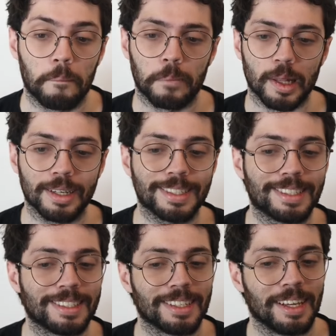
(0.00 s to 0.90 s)

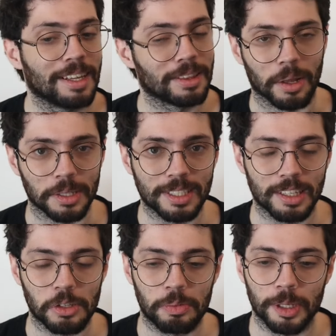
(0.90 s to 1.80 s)
plus not the
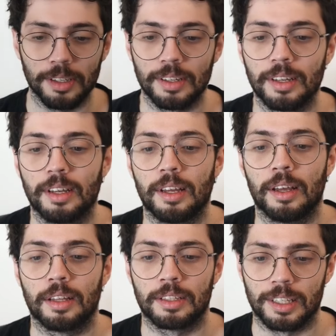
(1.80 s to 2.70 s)
size of B,
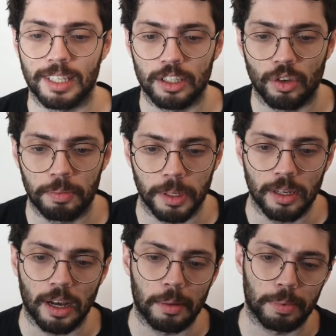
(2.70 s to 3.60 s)
the size of
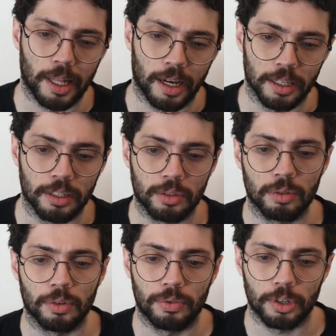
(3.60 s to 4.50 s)
B applied to
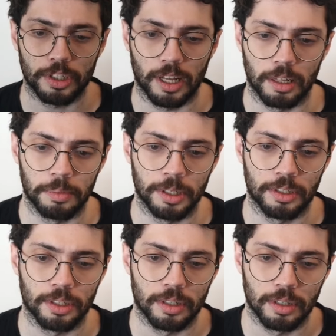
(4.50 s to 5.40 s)
the first
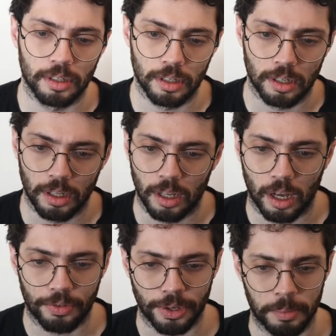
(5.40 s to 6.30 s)
element
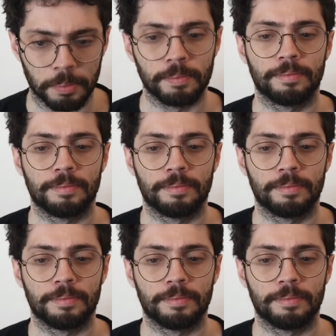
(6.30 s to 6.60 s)
of M.